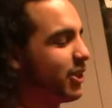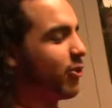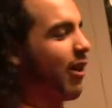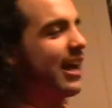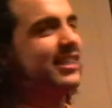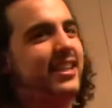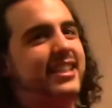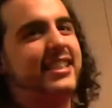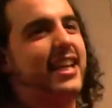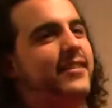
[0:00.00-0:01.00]
tracks John on
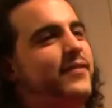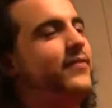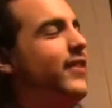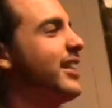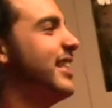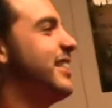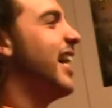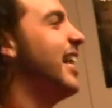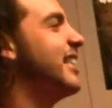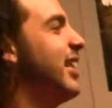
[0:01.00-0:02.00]
the side. Deere. John, John
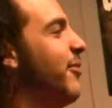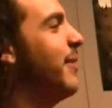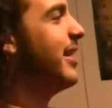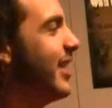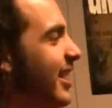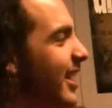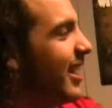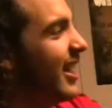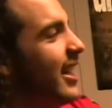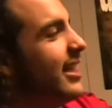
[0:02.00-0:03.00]
Deere. Deere made it
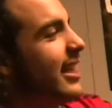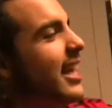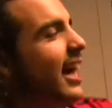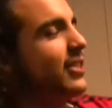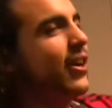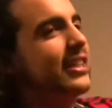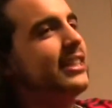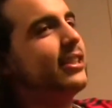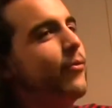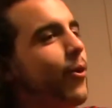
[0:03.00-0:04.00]
they
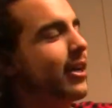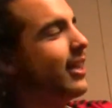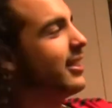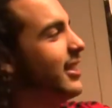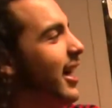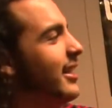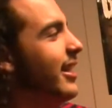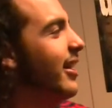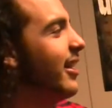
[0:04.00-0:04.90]
contracted the workout to John Deere.